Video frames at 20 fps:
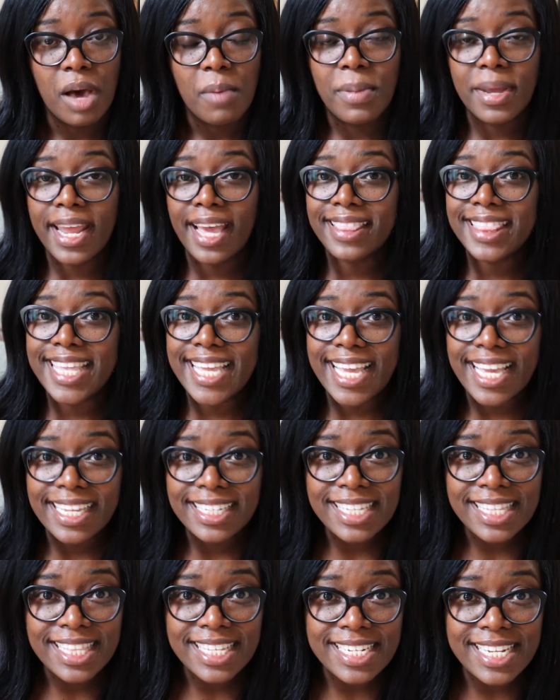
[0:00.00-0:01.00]
But at the
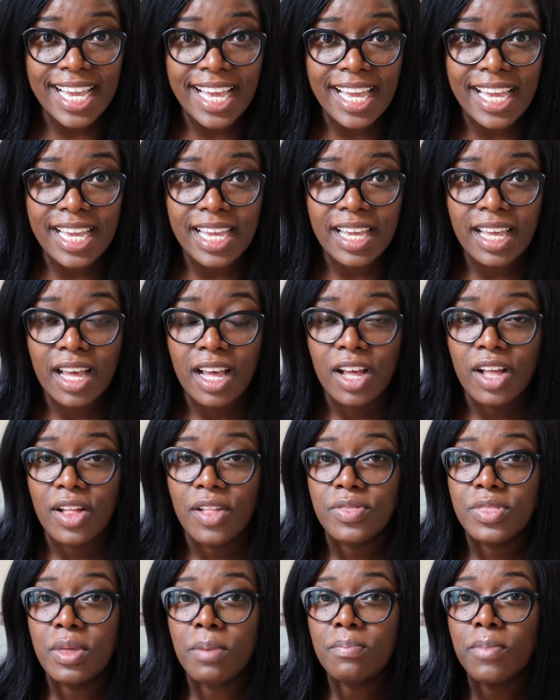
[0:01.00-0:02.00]
end of the day,
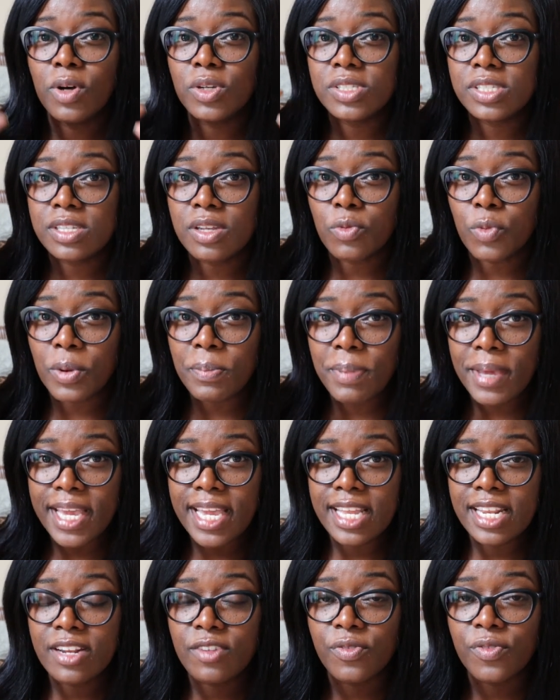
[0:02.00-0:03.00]
the most
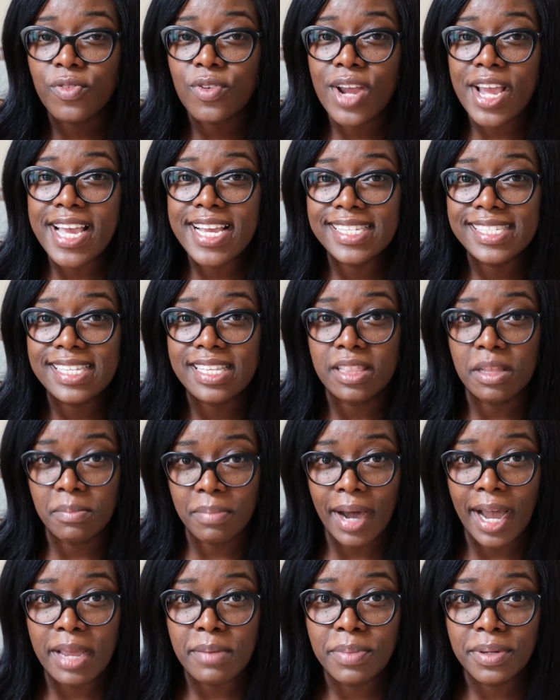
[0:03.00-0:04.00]
repeated phrase in the
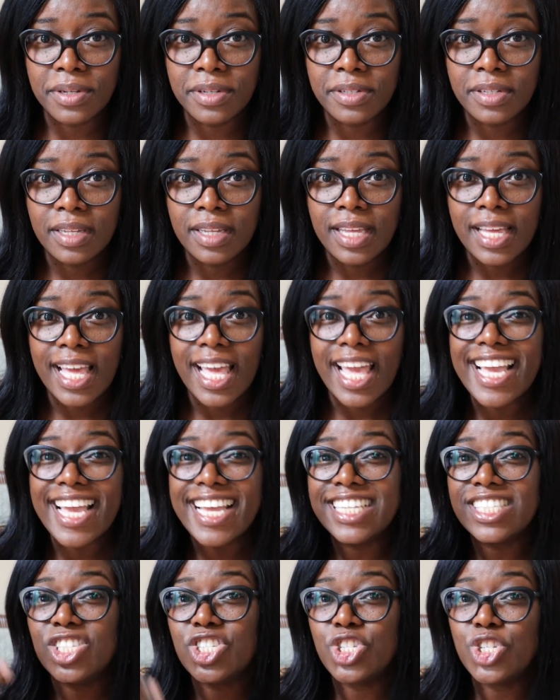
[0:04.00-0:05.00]
Bible
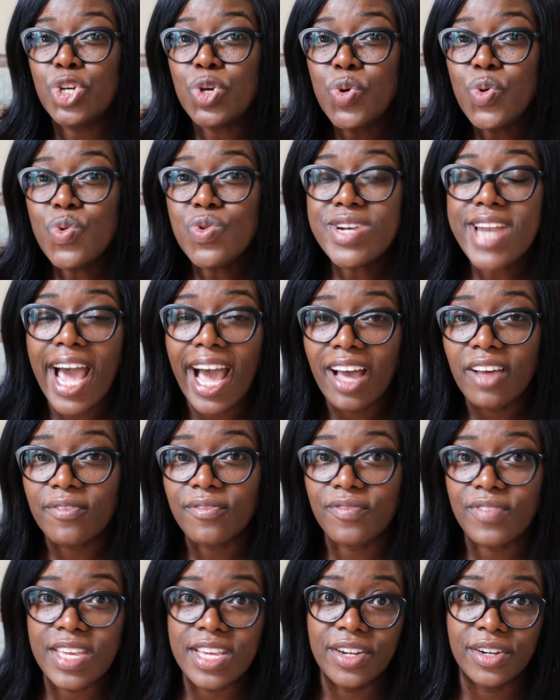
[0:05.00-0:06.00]
is do
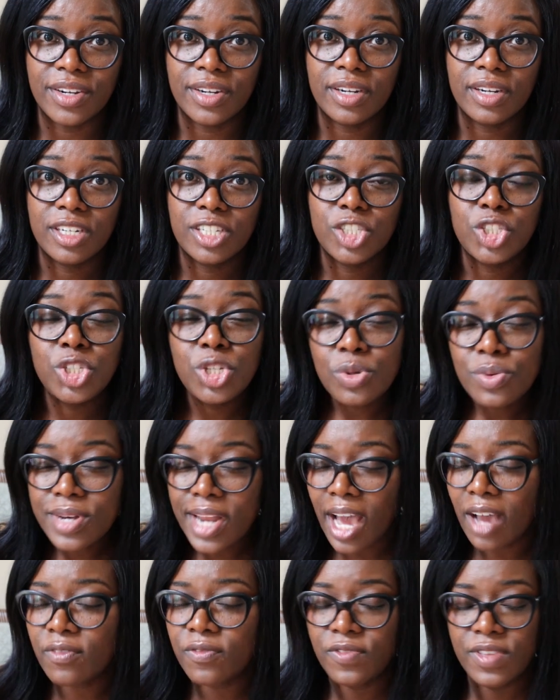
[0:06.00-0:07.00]
not fear. Do
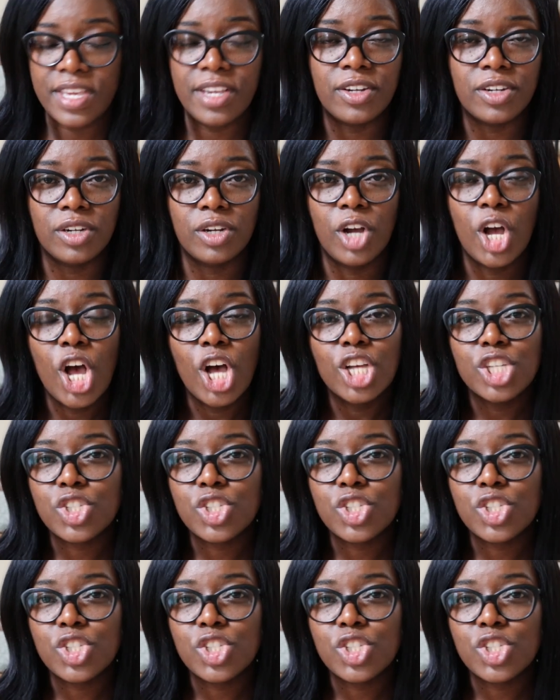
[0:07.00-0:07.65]
not fear.